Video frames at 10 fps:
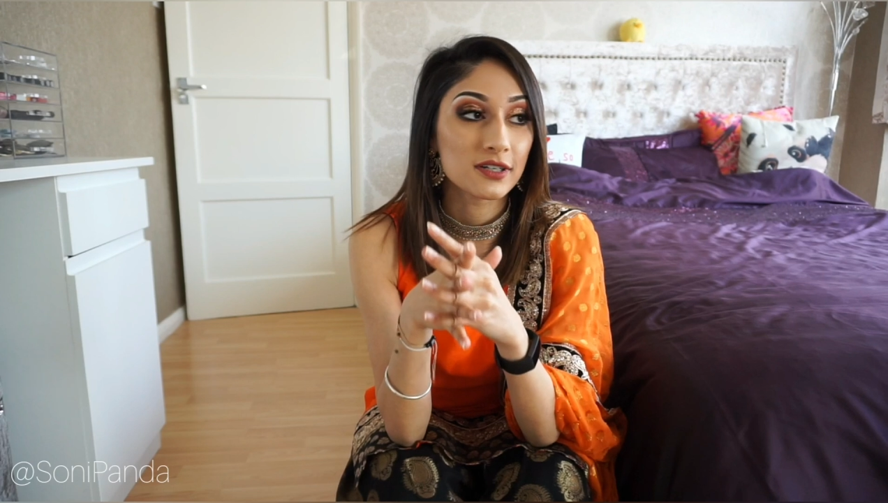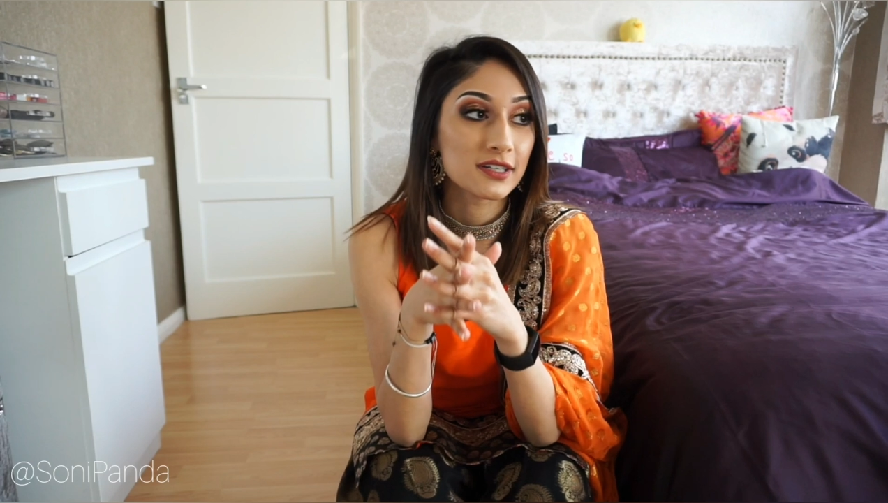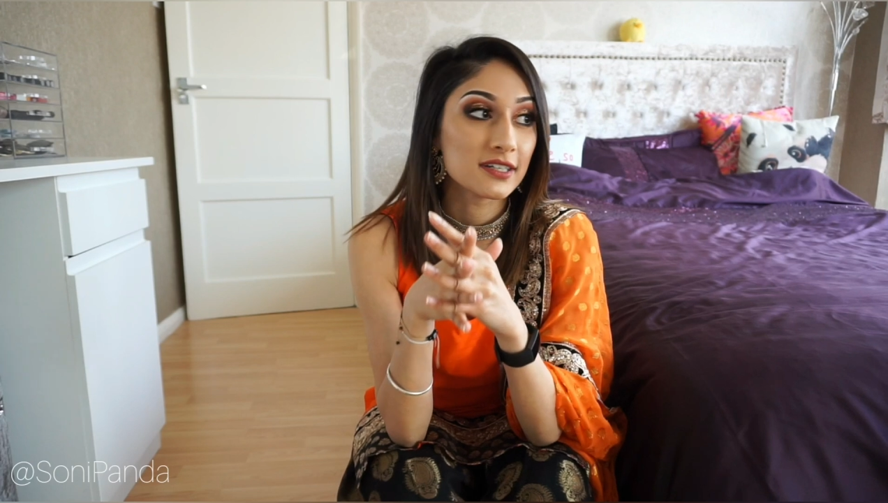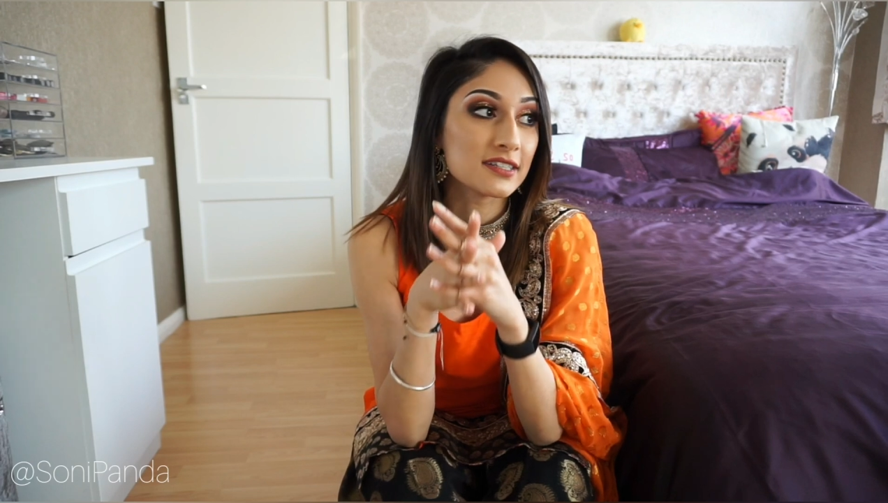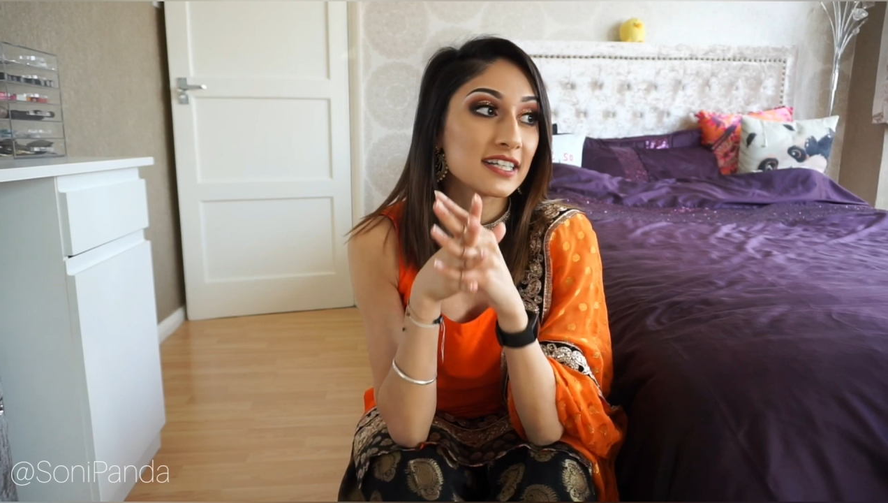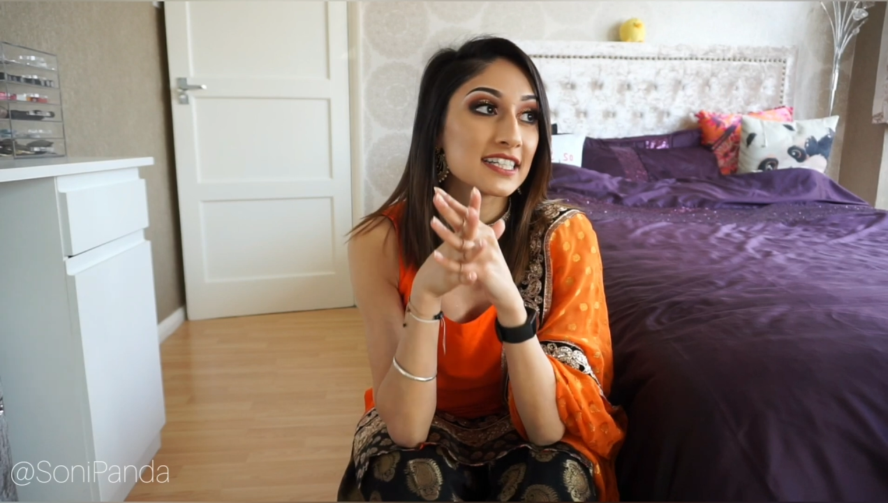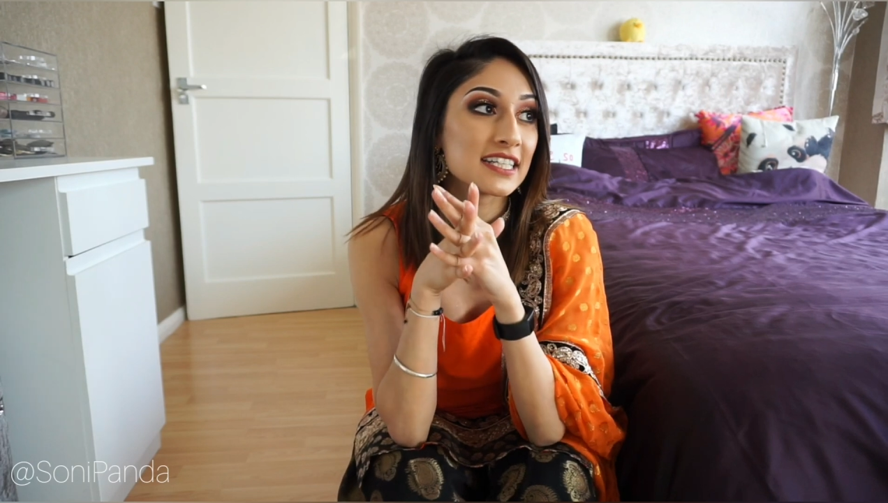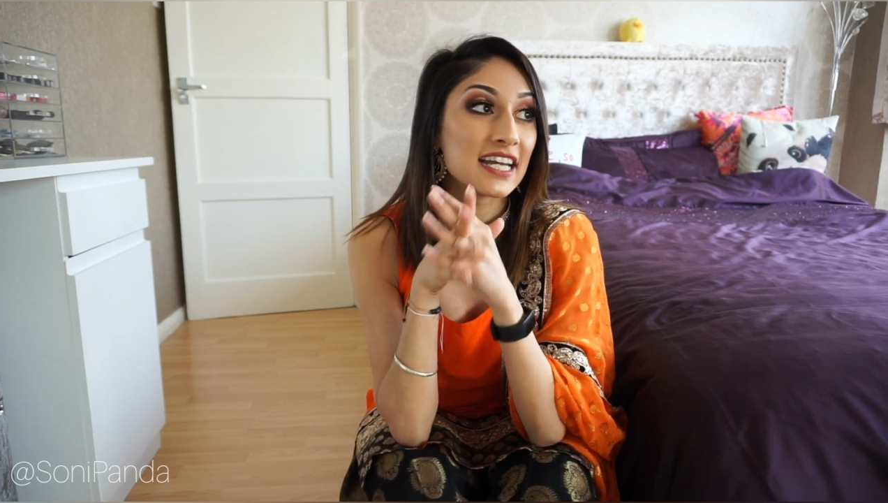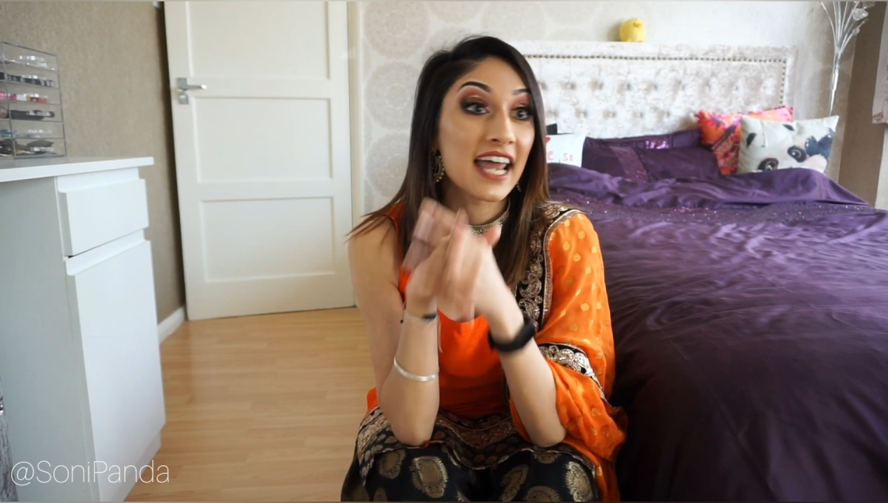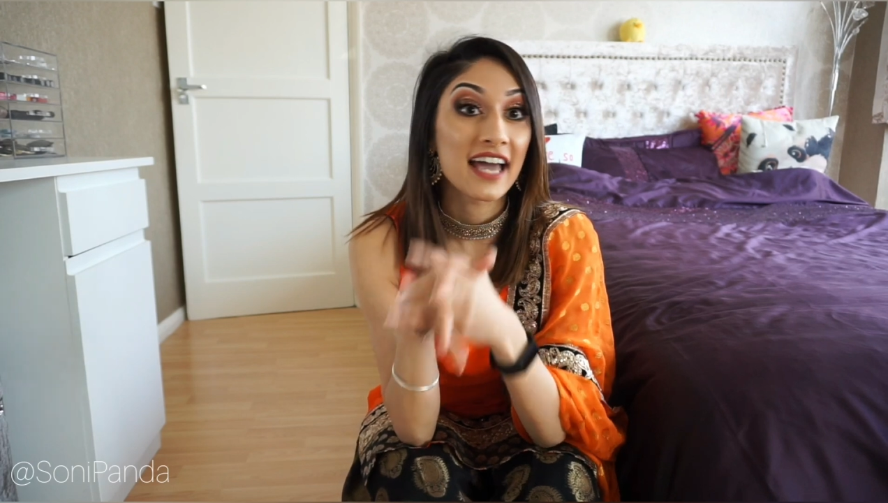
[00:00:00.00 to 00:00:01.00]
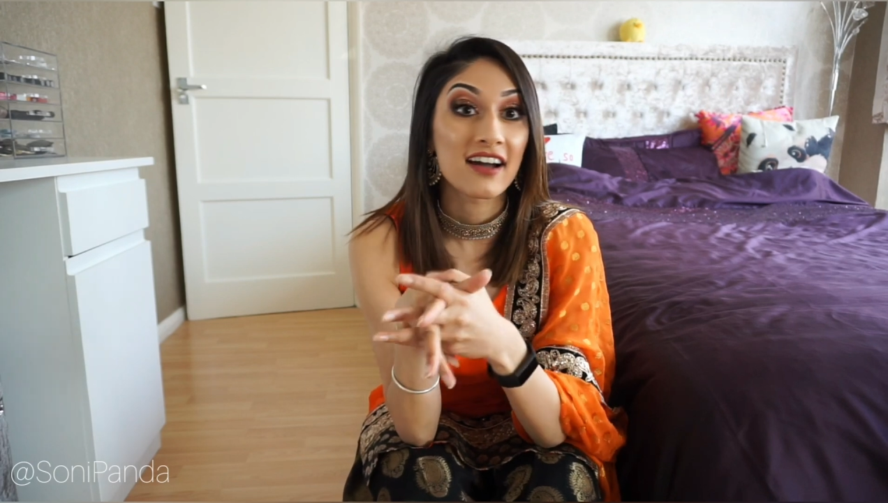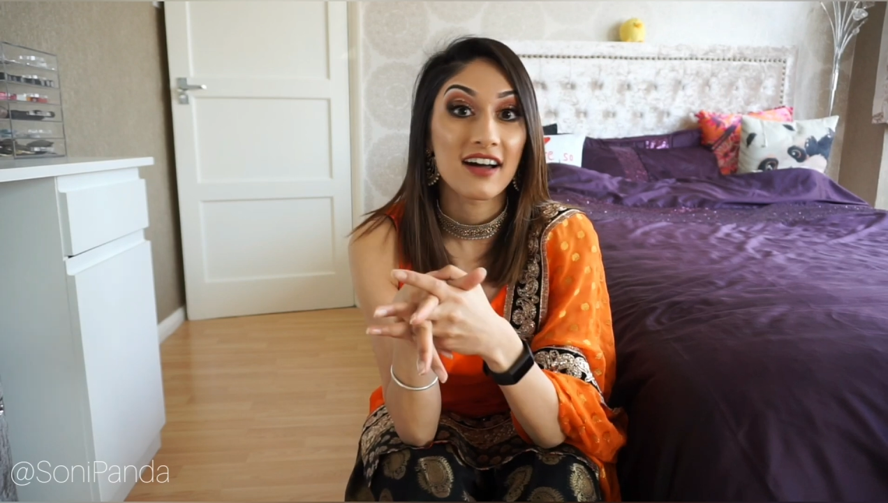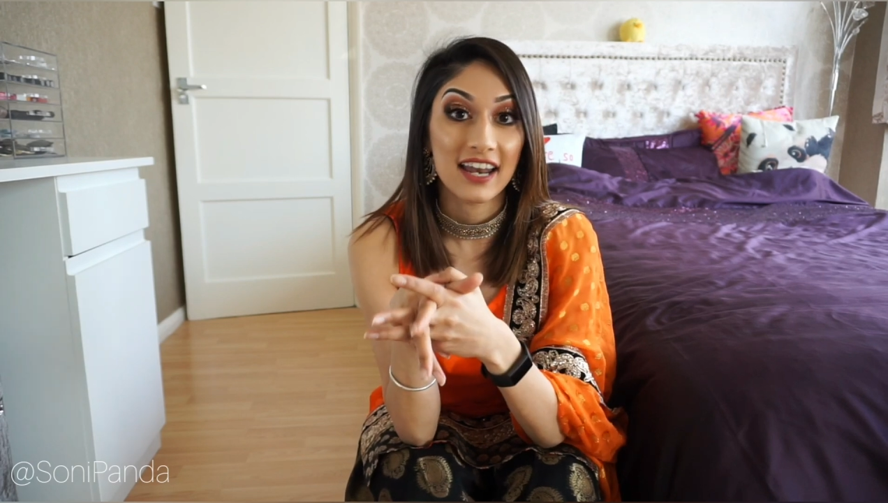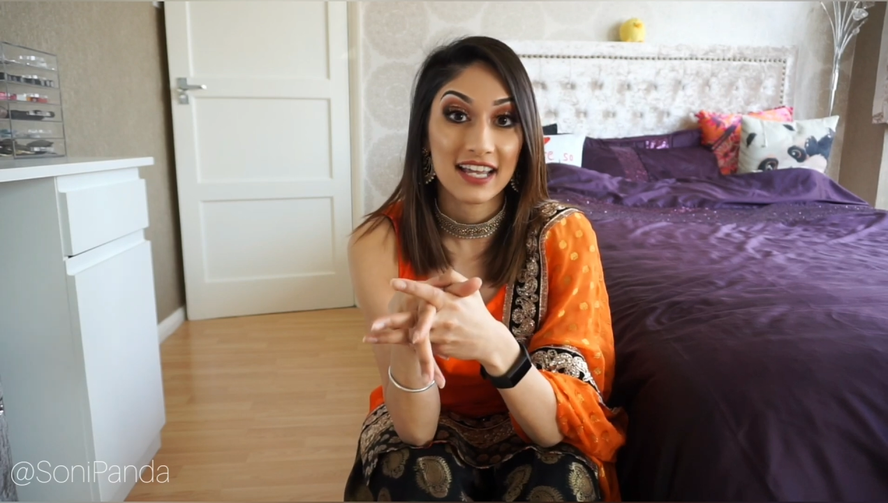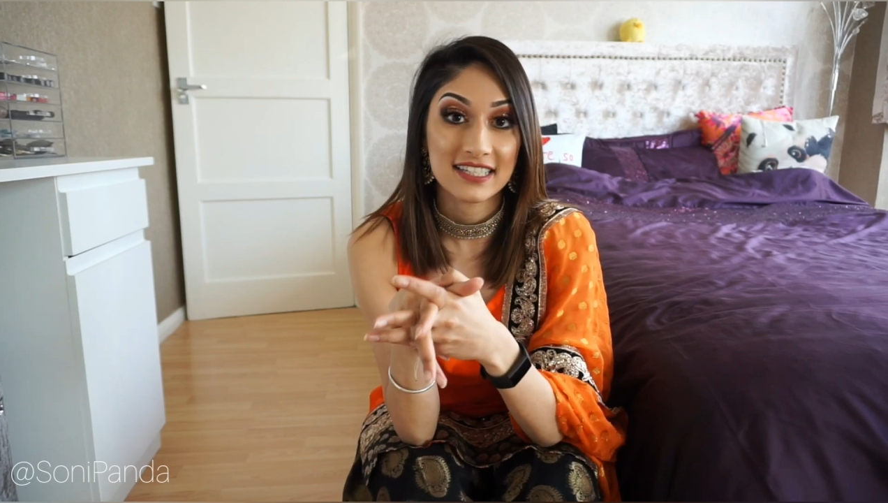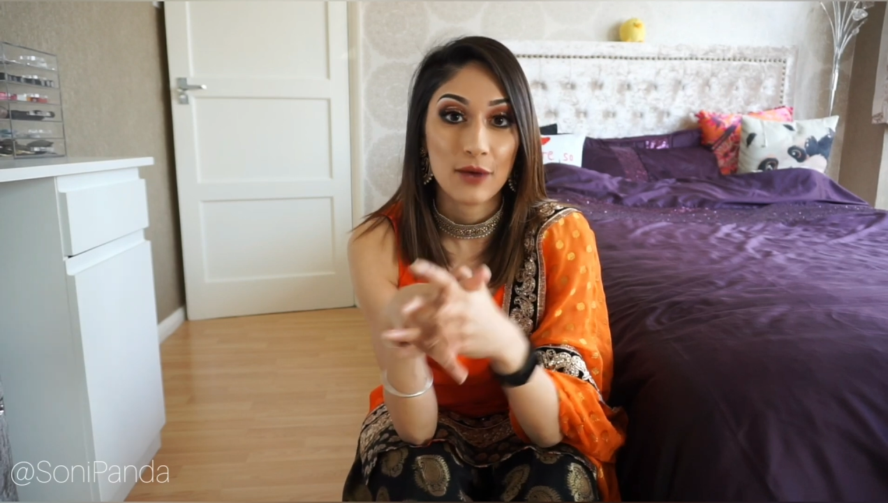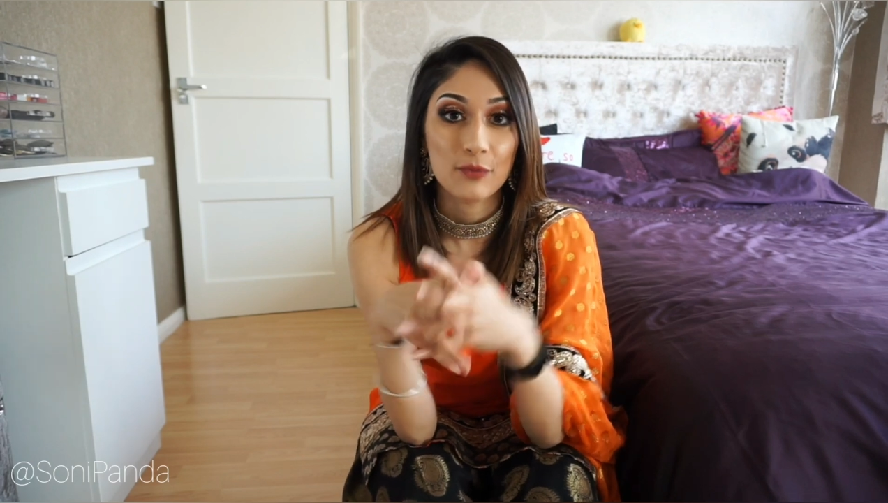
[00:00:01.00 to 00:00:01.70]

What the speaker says: because I did a lehenga last time,